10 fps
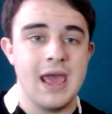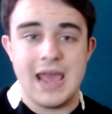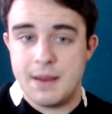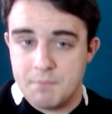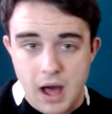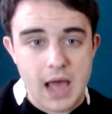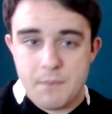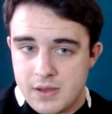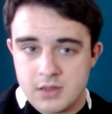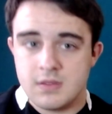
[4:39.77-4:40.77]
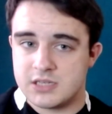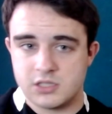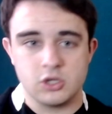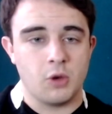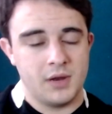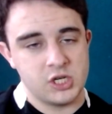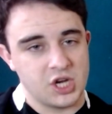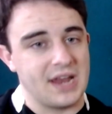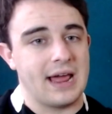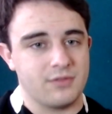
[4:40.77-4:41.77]
In my opinion, this is the combination I
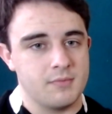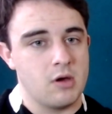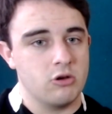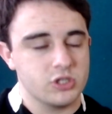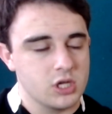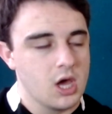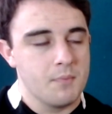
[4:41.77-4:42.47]
like the most,